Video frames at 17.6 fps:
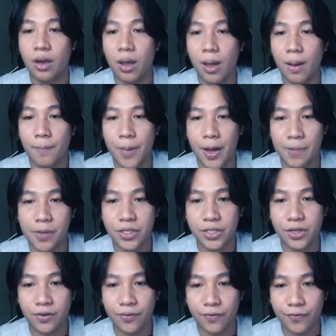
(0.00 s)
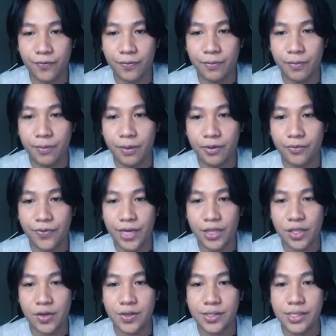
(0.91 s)
Publishing
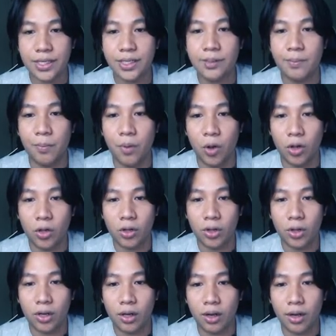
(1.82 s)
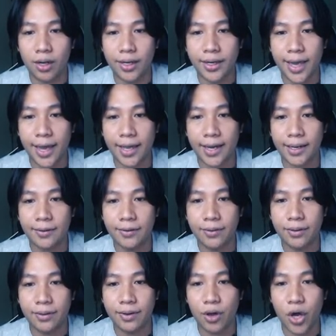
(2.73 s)
videos in bulk
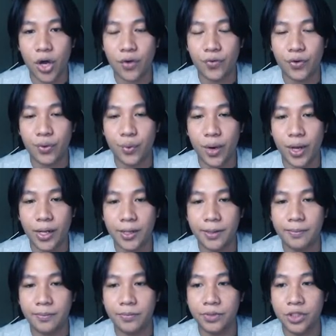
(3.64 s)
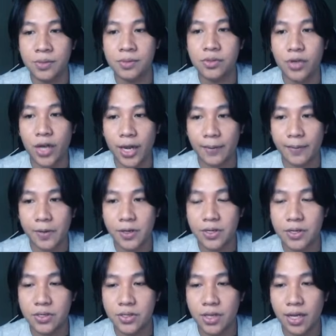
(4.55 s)
can overwhelm
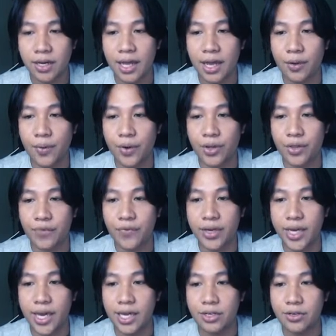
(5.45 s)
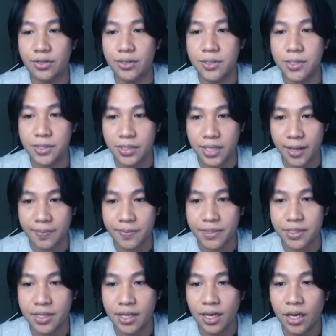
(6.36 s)
subscribers and our notification
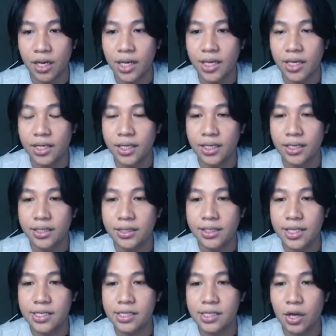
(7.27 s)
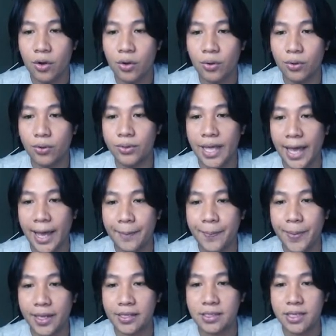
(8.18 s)
systems. This hold
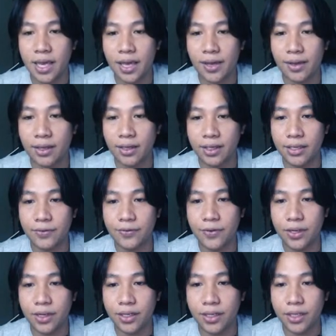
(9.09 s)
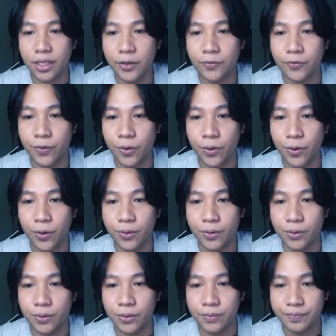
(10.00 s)
happens even if all